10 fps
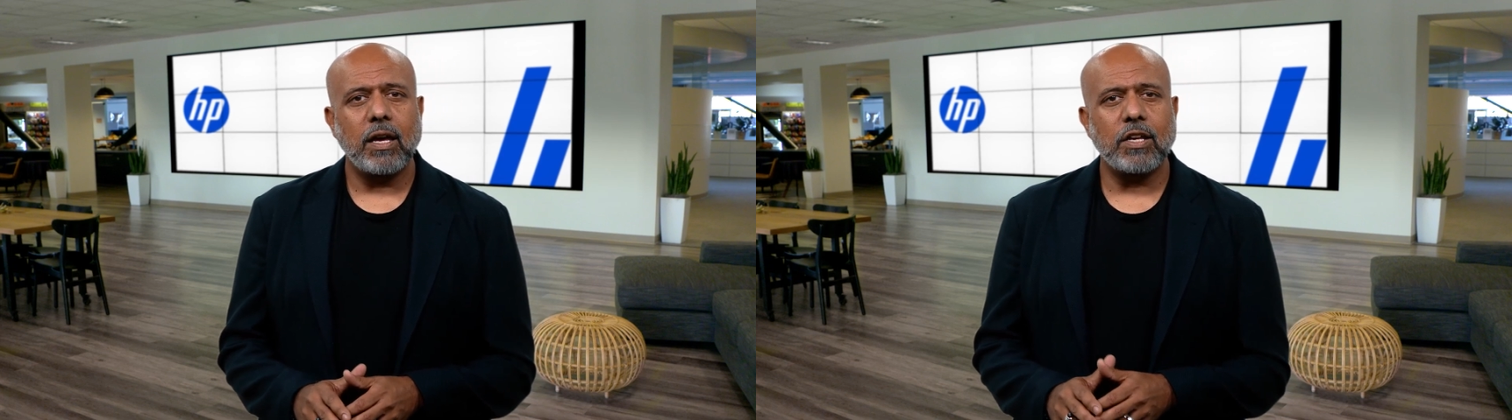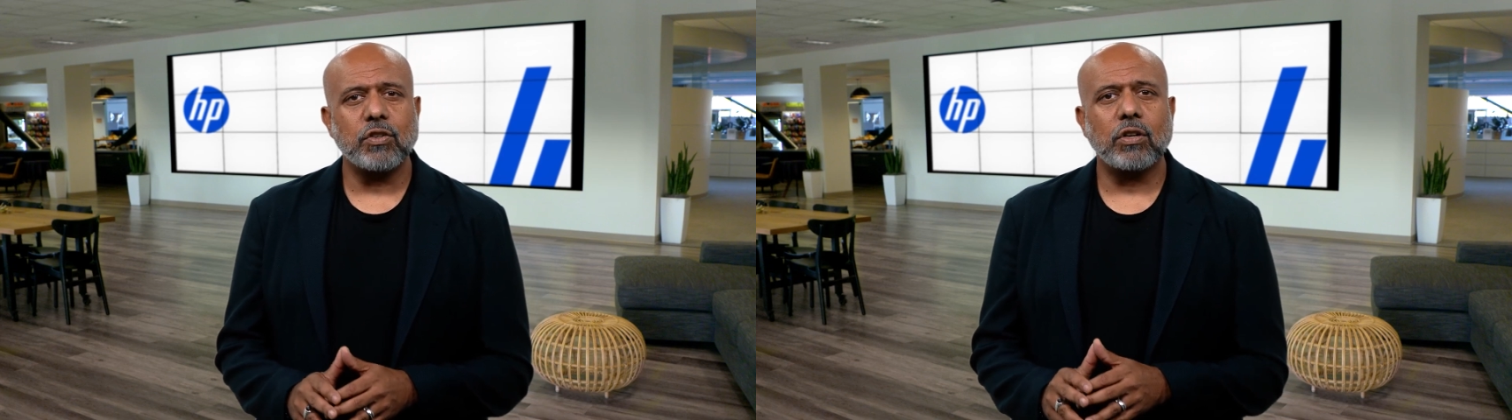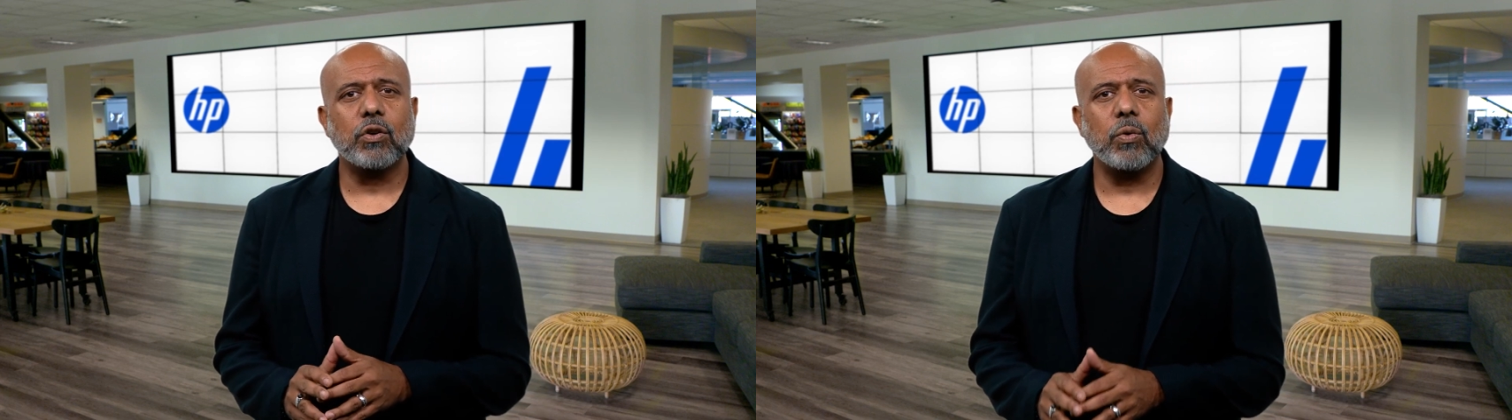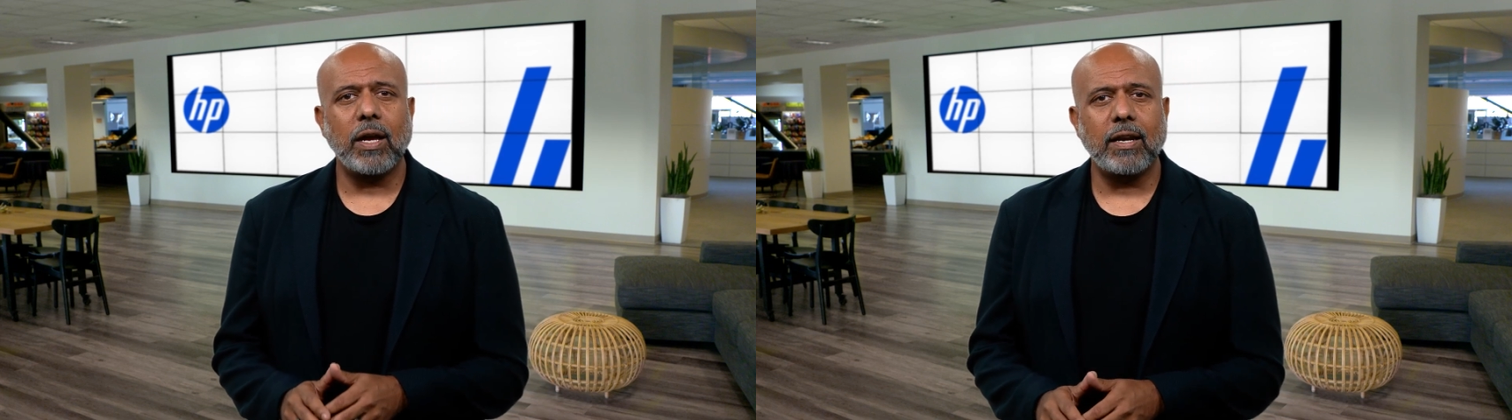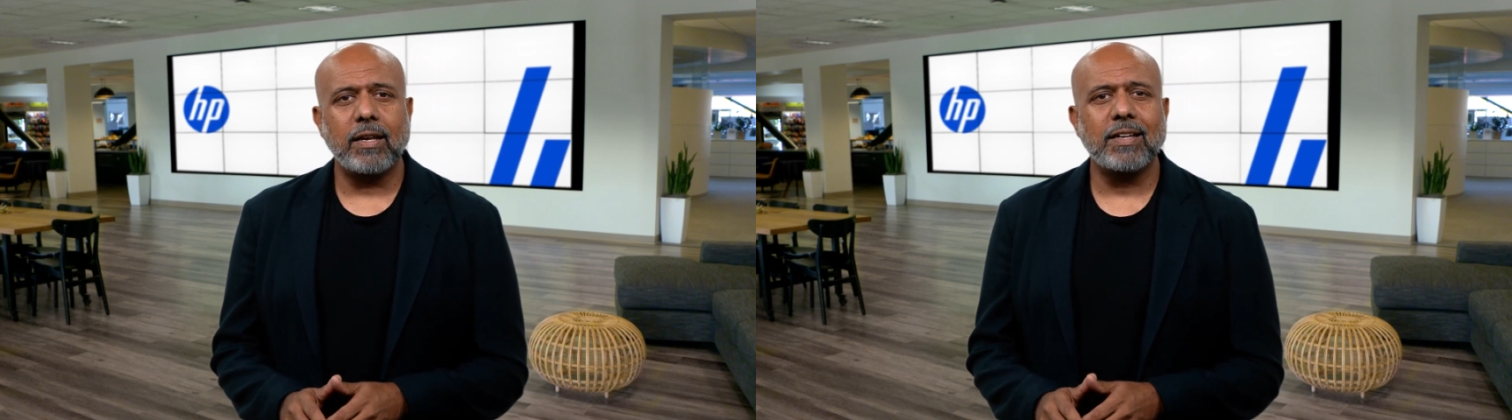is on
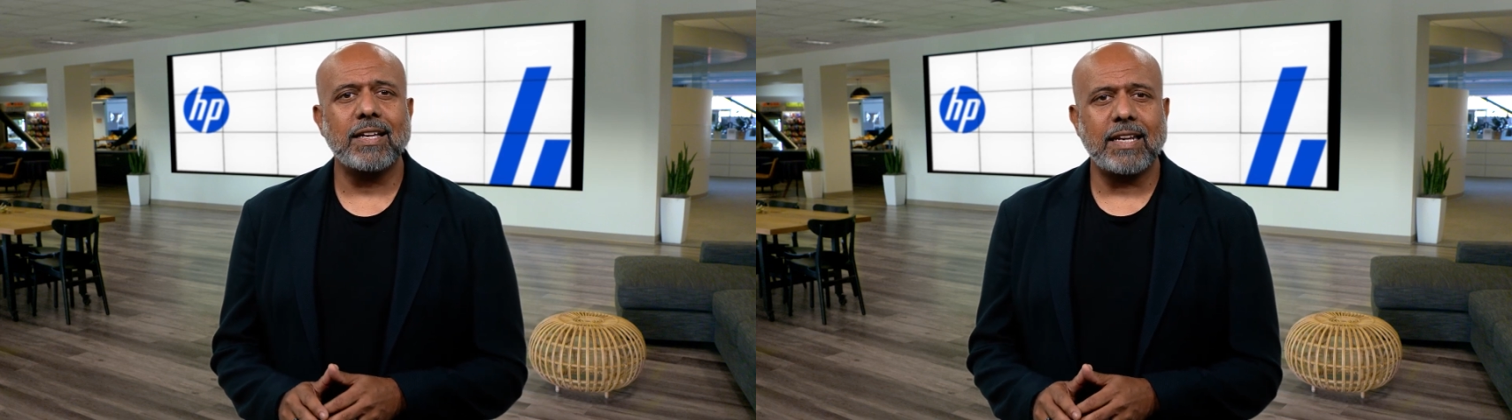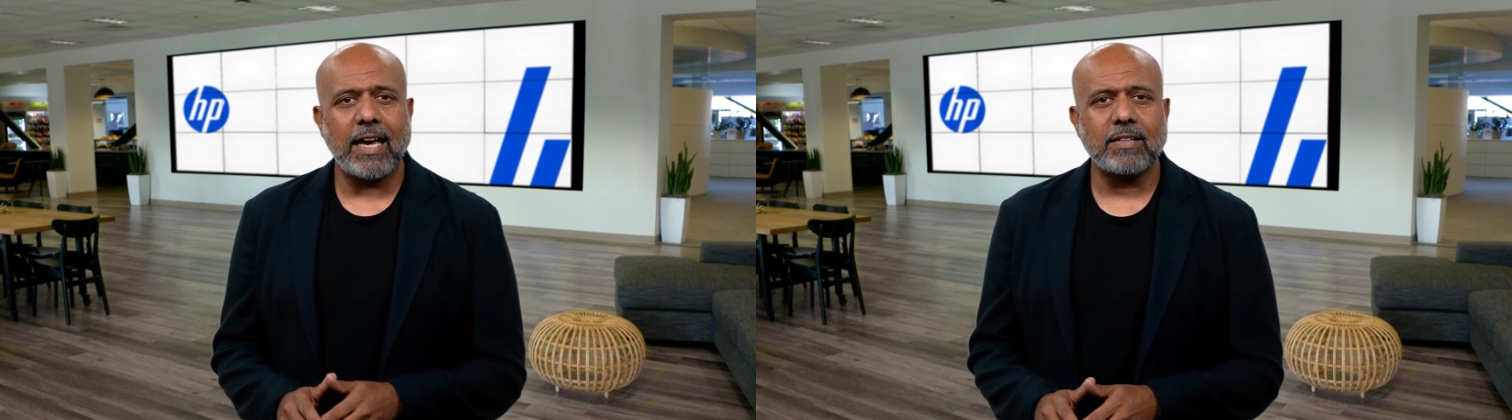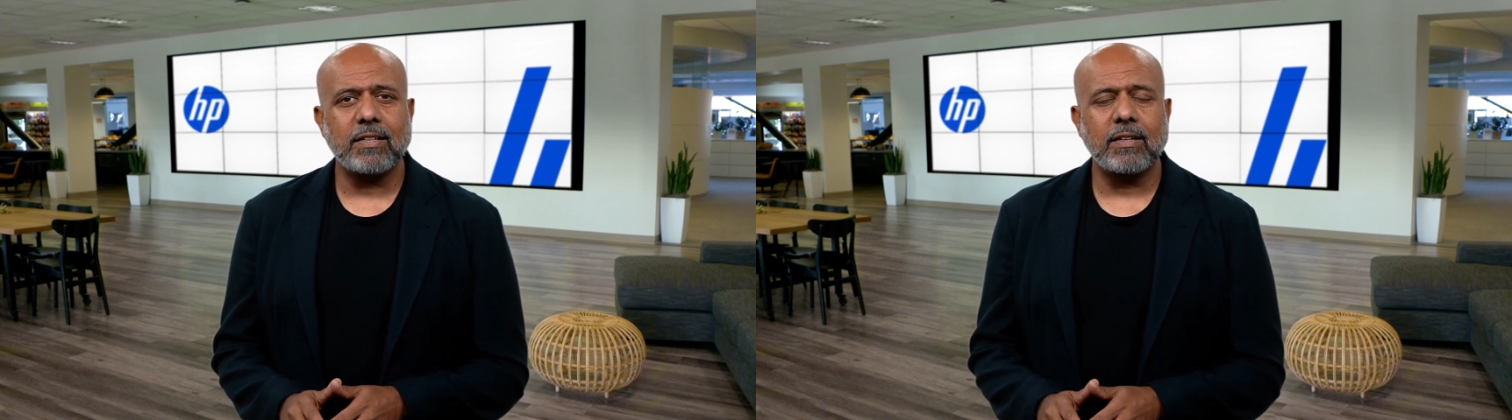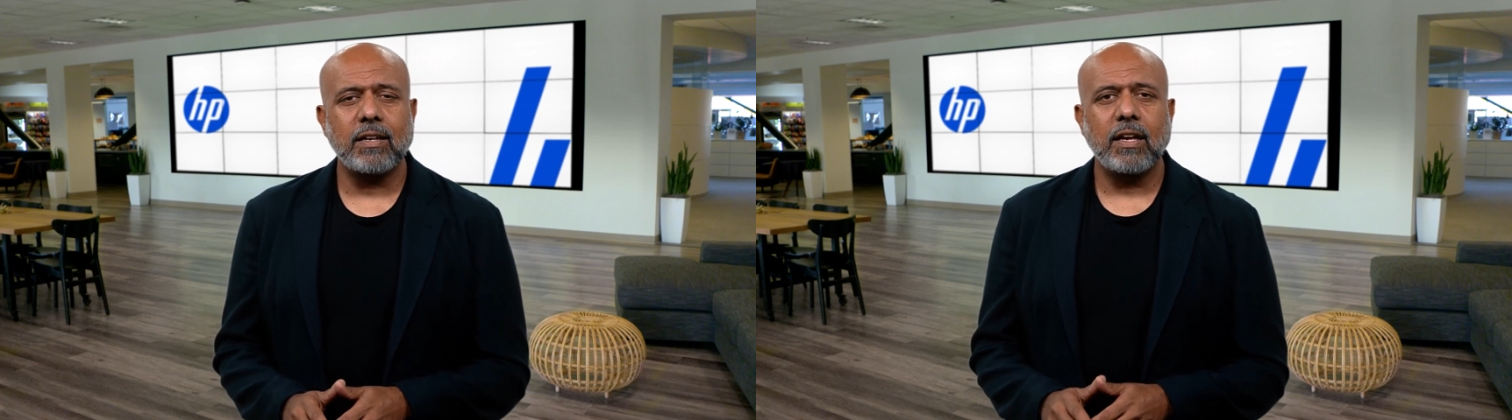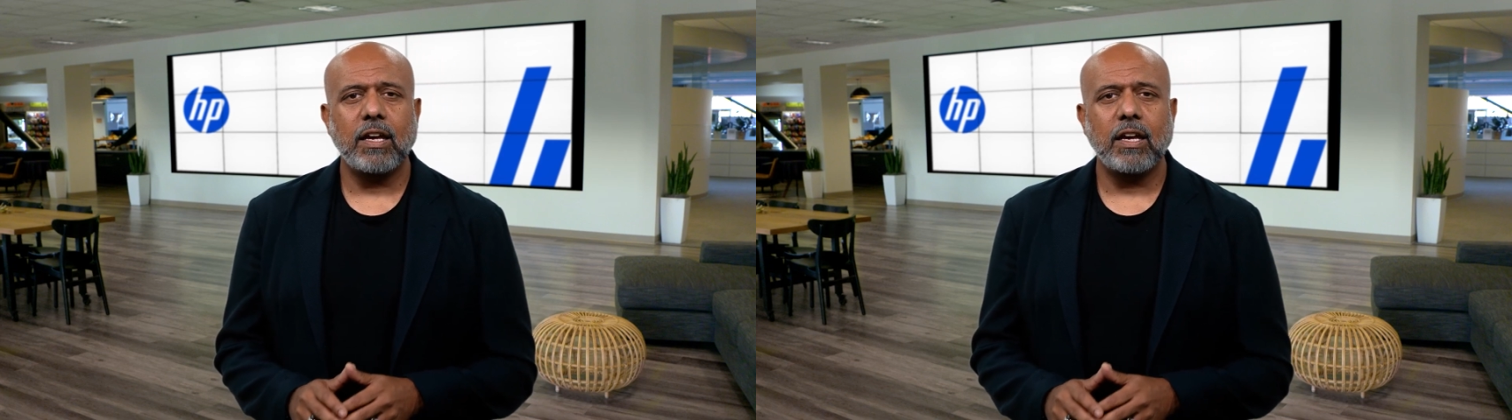creating connected,